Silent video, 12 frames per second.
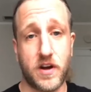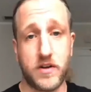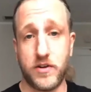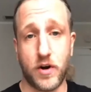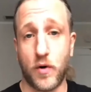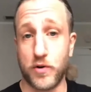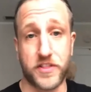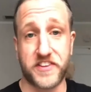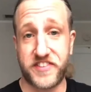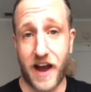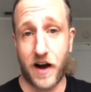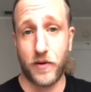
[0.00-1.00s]
you know, or the
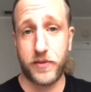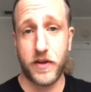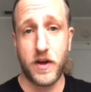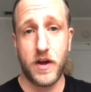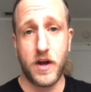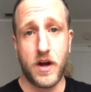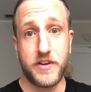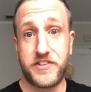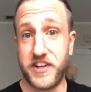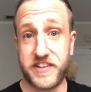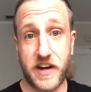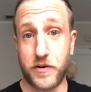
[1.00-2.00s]
South,
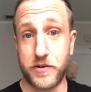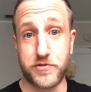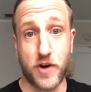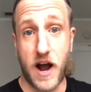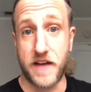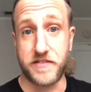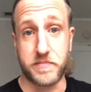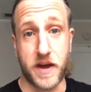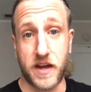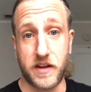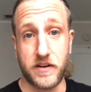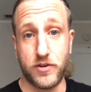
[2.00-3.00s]
6-hour drives,
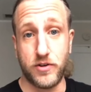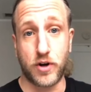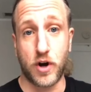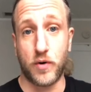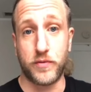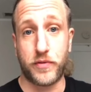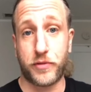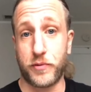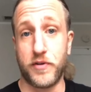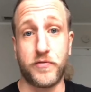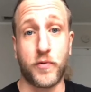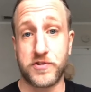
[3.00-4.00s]
man, you're going
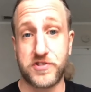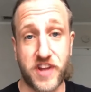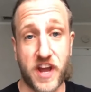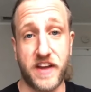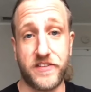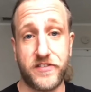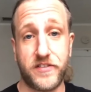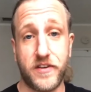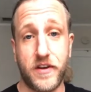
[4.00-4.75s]
3 or 4 states.